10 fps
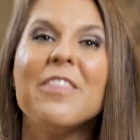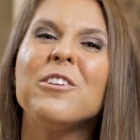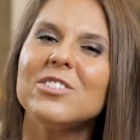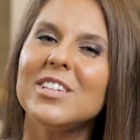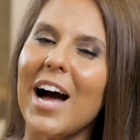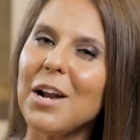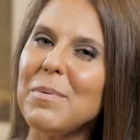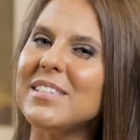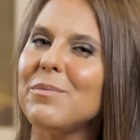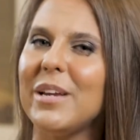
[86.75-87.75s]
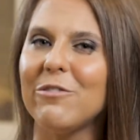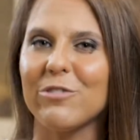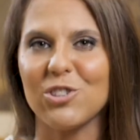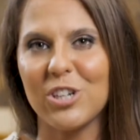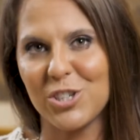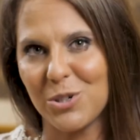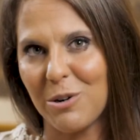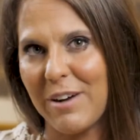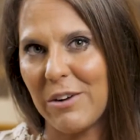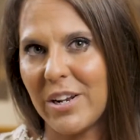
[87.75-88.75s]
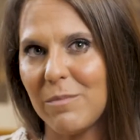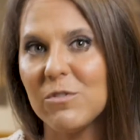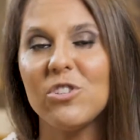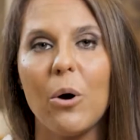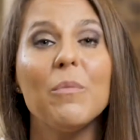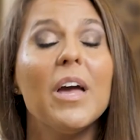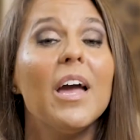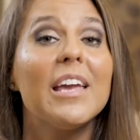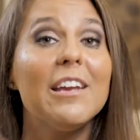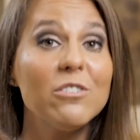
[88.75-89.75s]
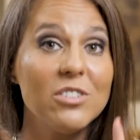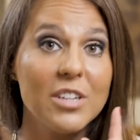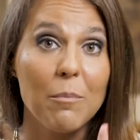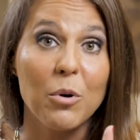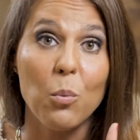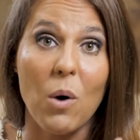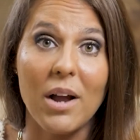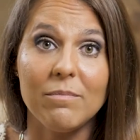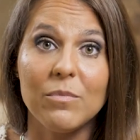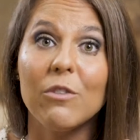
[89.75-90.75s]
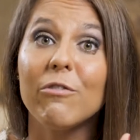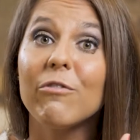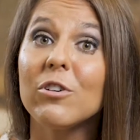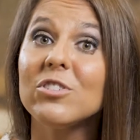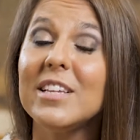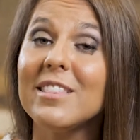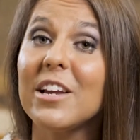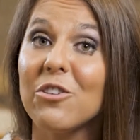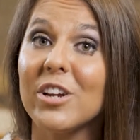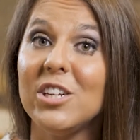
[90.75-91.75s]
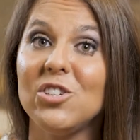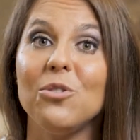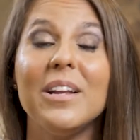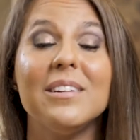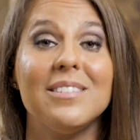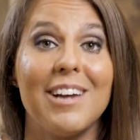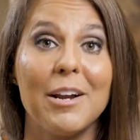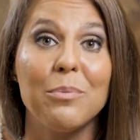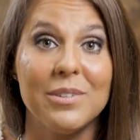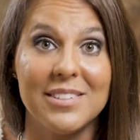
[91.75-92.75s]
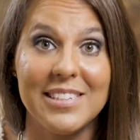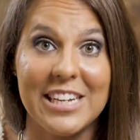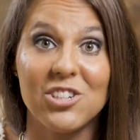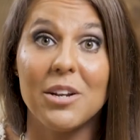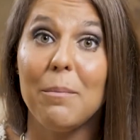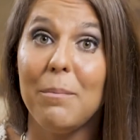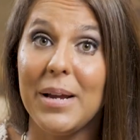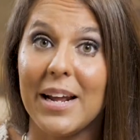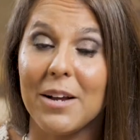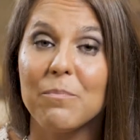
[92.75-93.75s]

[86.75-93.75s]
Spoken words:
There's gotta be some infrastructure around it. So here's number one, the first thing that you're gonna do in a design presentation meeting.